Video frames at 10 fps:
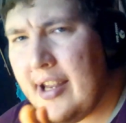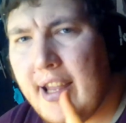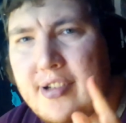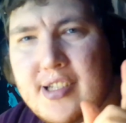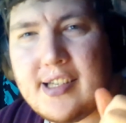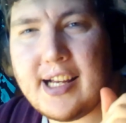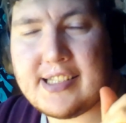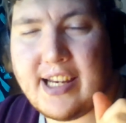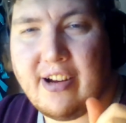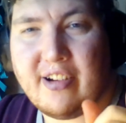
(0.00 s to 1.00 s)
He is the
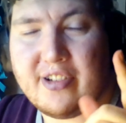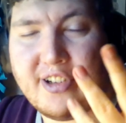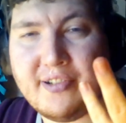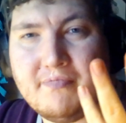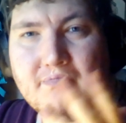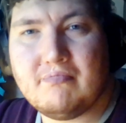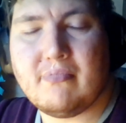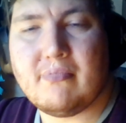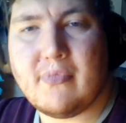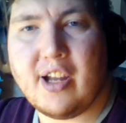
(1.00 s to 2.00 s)
next character.
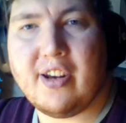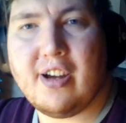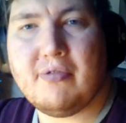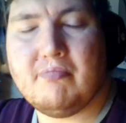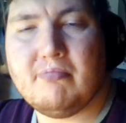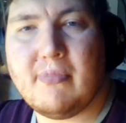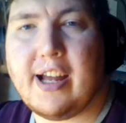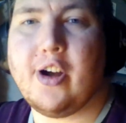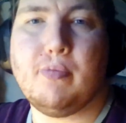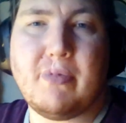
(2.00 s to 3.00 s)
You know,
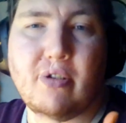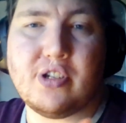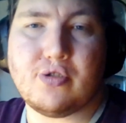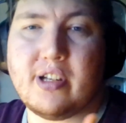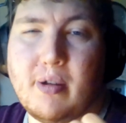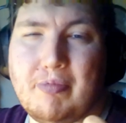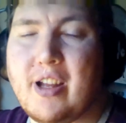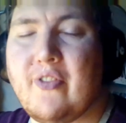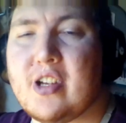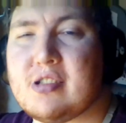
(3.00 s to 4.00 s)
I hope you enjoyed the
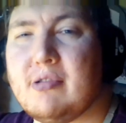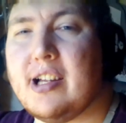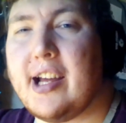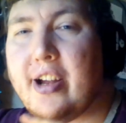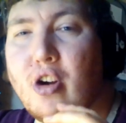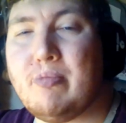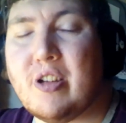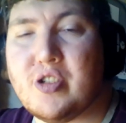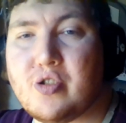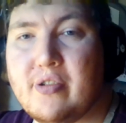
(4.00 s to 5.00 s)
previous one. I hope
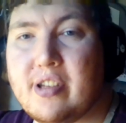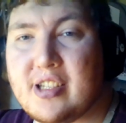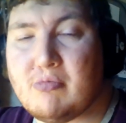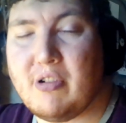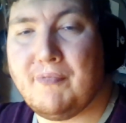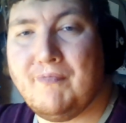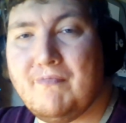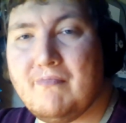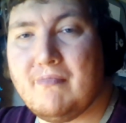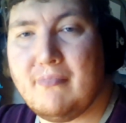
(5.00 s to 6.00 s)
you enjoyed this one.
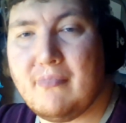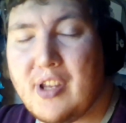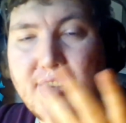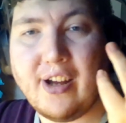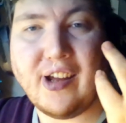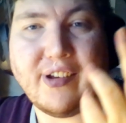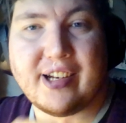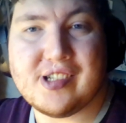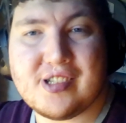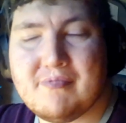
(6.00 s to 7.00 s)
You know how it
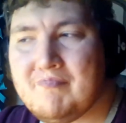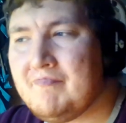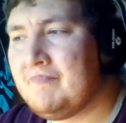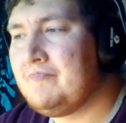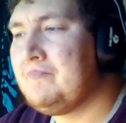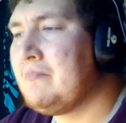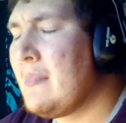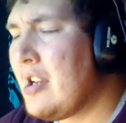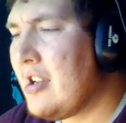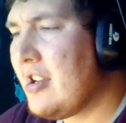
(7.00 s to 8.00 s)
is.
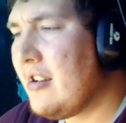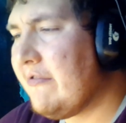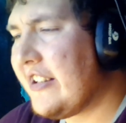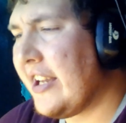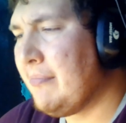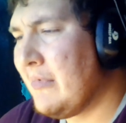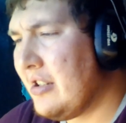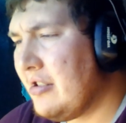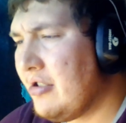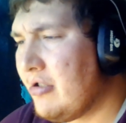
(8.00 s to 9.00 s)
Flayme.
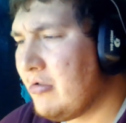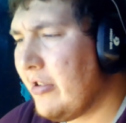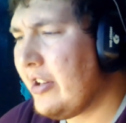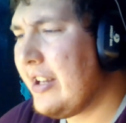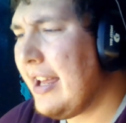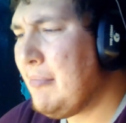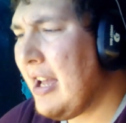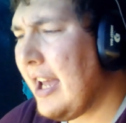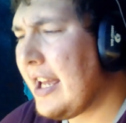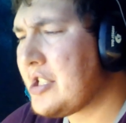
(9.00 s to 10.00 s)
Real name
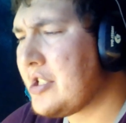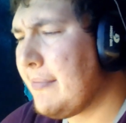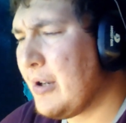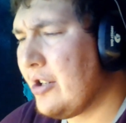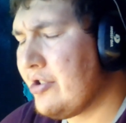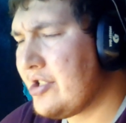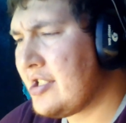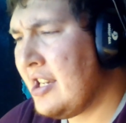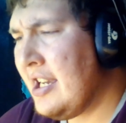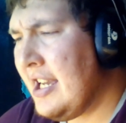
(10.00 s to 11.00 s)
Ashley
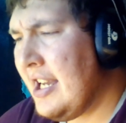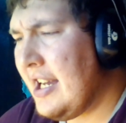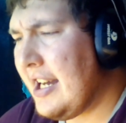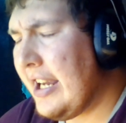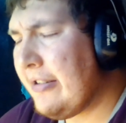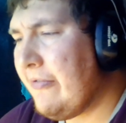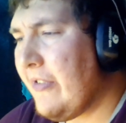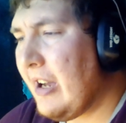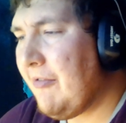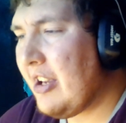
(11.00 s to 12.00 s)
Burns. Height
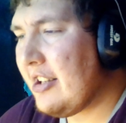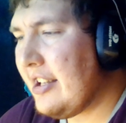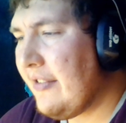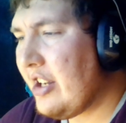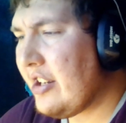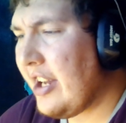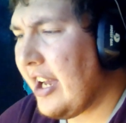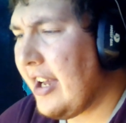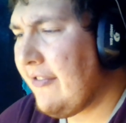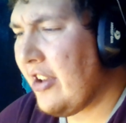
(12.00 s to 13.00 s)
5 feet 11 and a
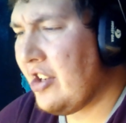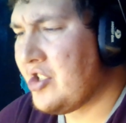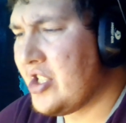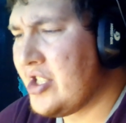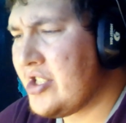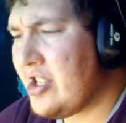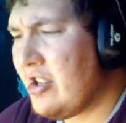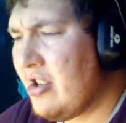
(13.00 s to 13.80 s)
half inches.